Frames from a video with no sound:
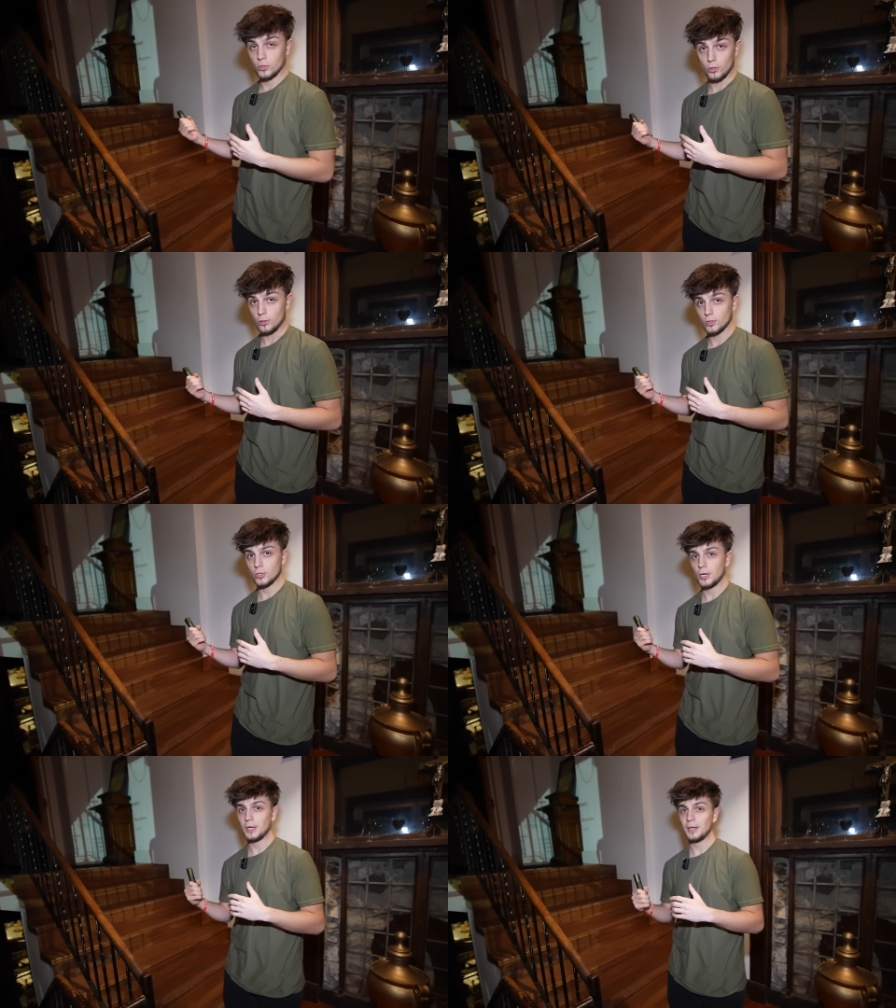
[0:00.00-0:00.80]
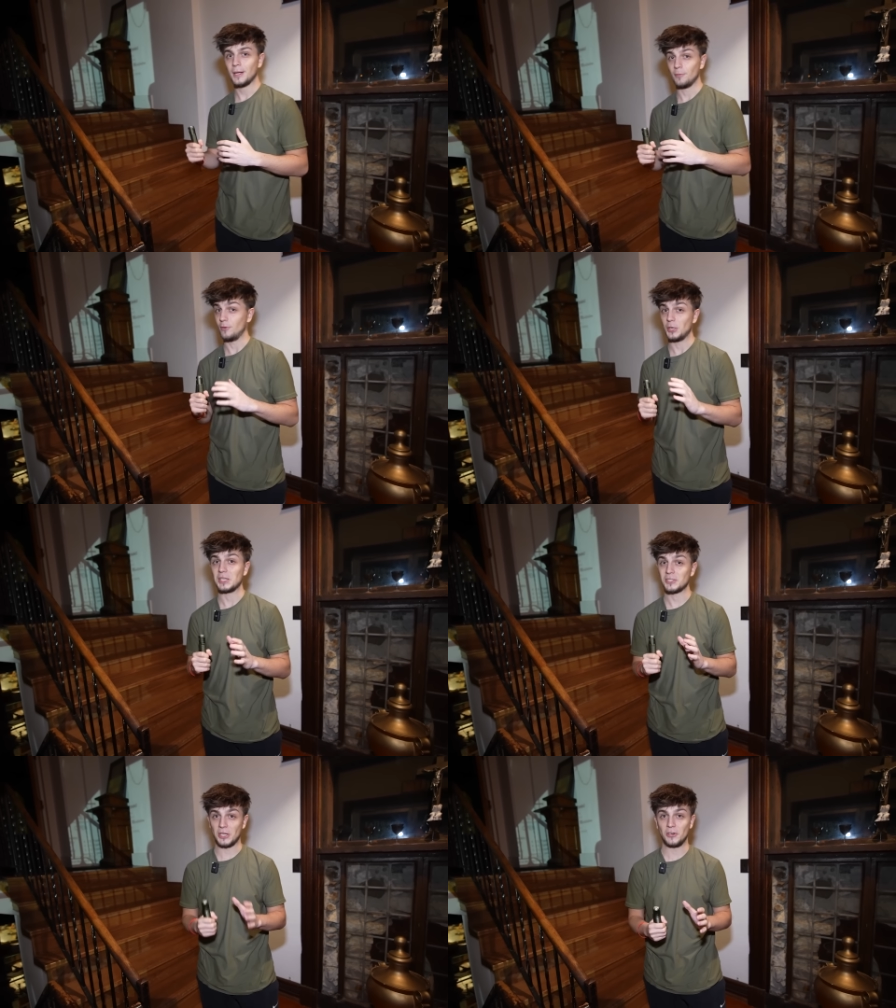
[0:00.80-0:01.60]
church, I'm very
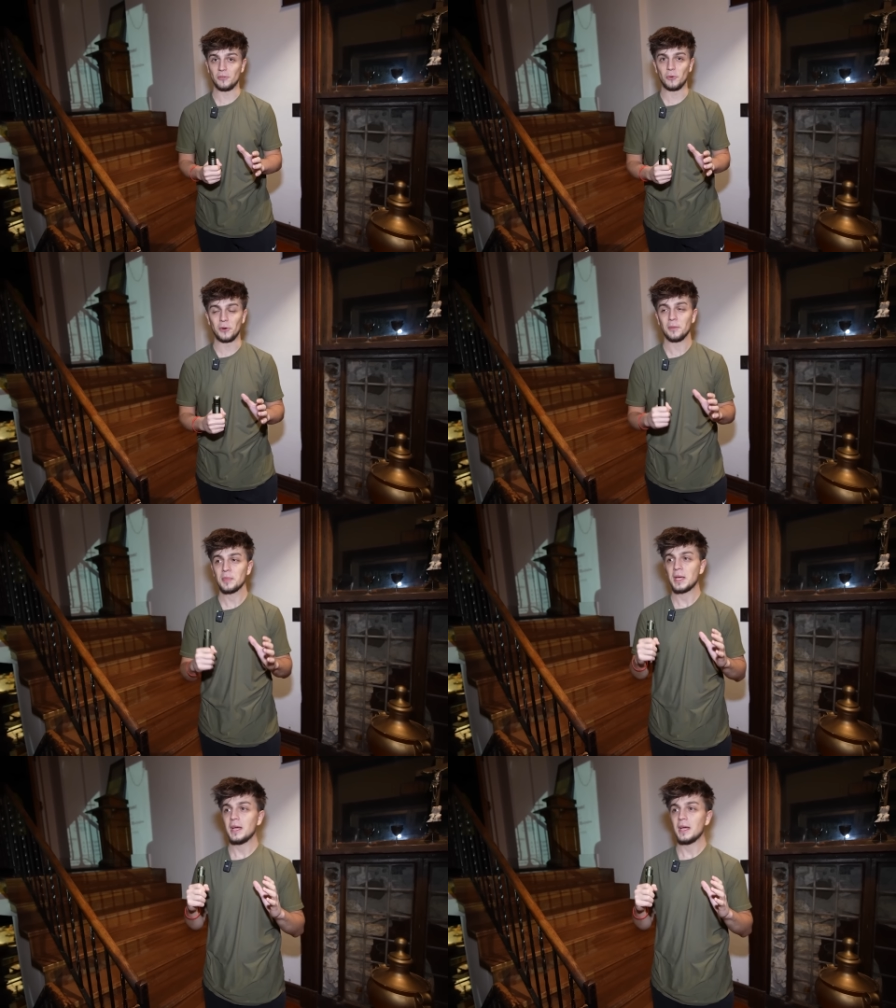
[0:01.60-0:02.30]
excited for,